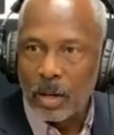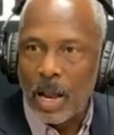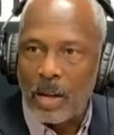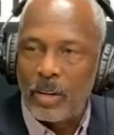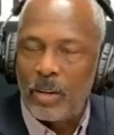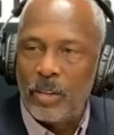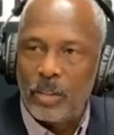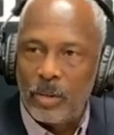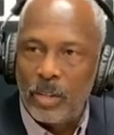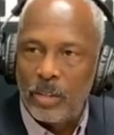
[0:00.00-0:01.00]
out here in the
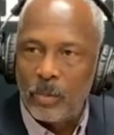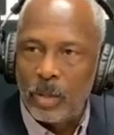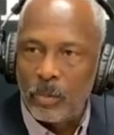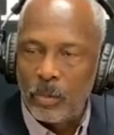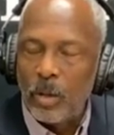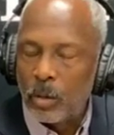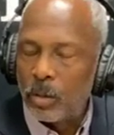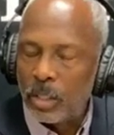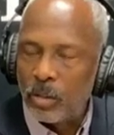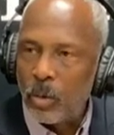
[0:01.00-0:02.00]
streets and you know
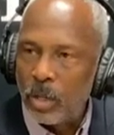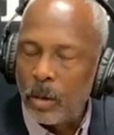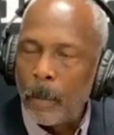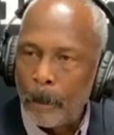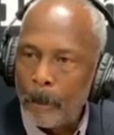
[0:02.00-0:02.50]
this going on.